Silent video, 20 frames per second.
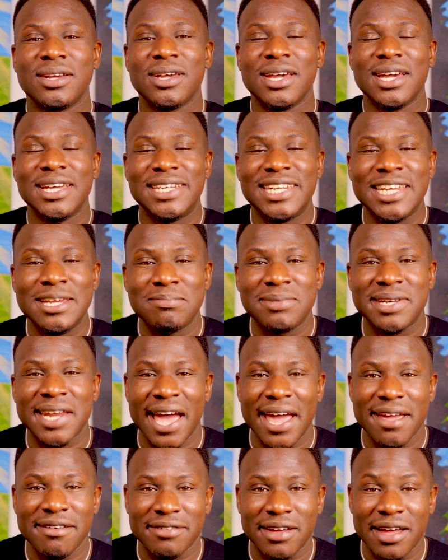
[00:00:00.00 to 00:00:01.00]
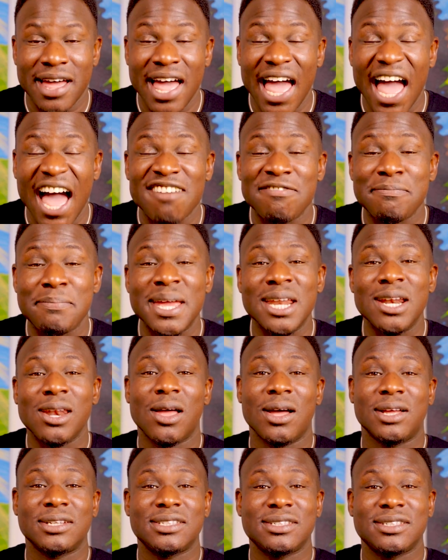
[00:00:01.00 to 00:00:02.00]
a deep diver. I've been
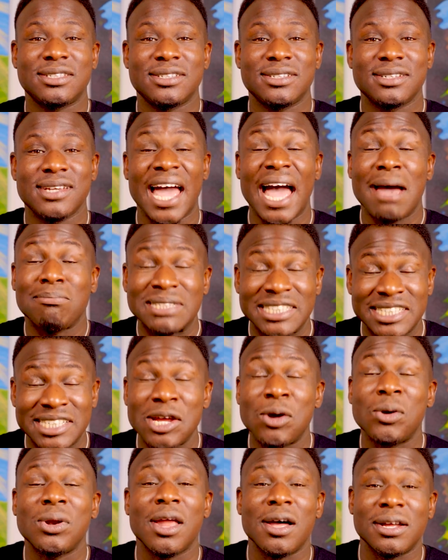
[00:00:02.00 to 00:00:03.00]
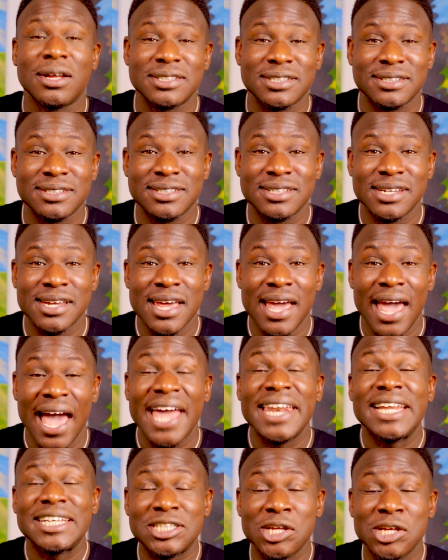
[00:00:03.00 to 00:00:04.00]
lost. I'm still lost.
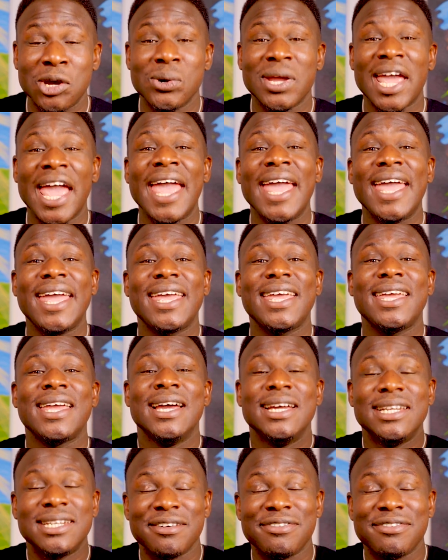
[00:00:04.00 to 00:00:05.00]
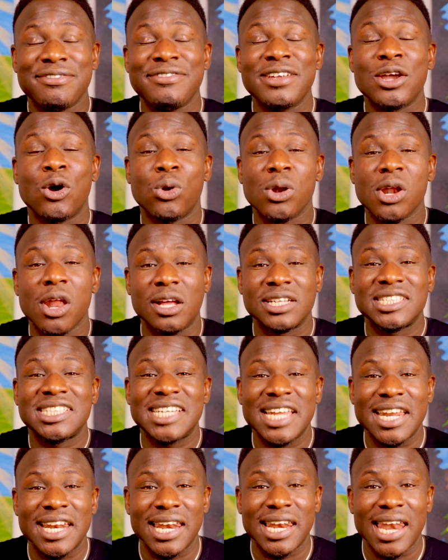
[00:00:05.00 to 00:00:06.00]
And it's okay to feel
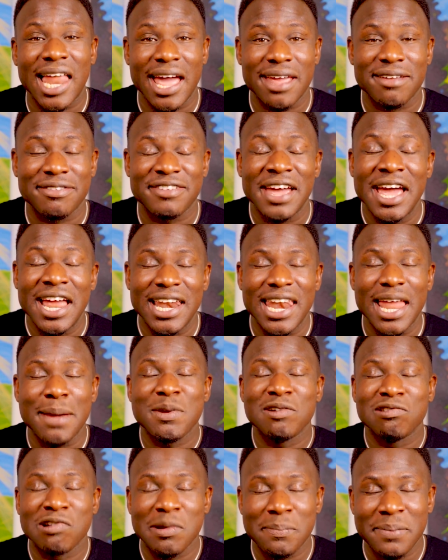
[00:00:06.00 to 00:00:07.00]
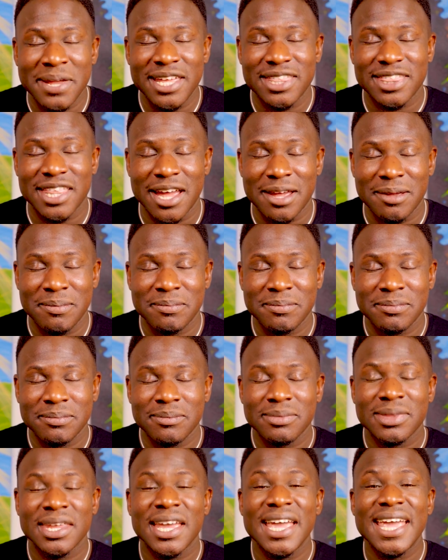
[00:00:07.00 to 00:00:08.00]
lost in life. Let me repeat that.
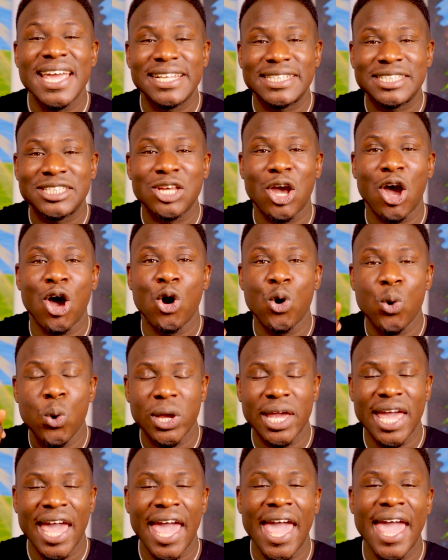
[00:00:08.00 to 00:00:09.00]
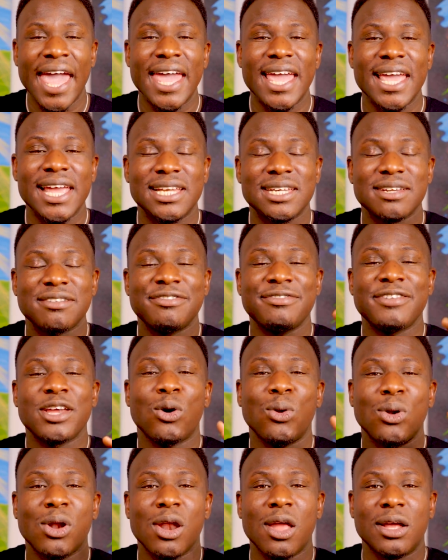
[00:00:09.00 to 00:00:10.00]
It's okay to
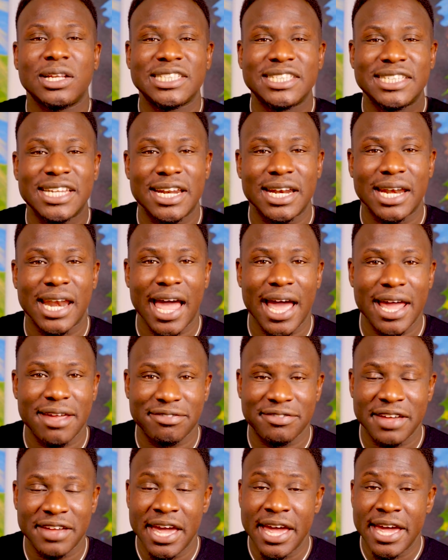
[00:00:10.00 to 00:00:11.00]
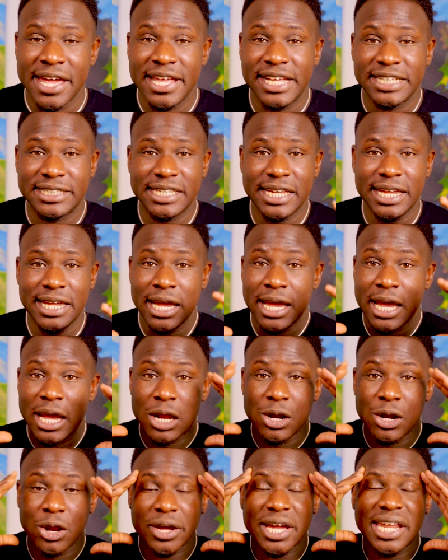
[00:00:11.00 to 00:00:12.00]
feel lost in life. You see,
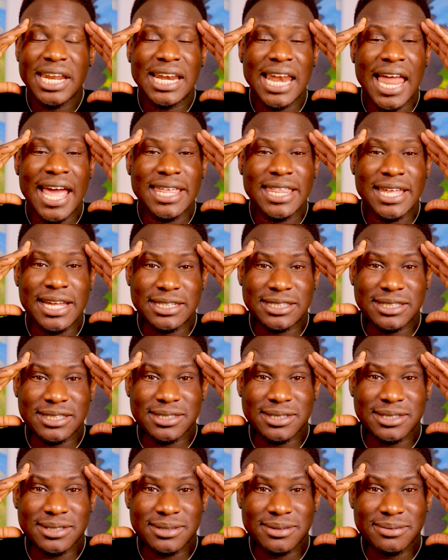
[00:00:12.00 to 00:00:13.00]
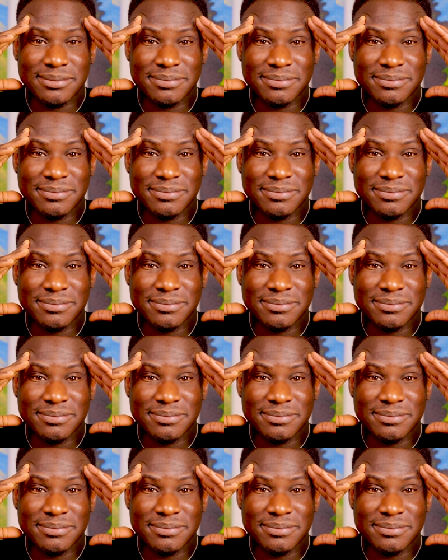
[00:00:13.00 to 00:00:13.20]
look at it like this.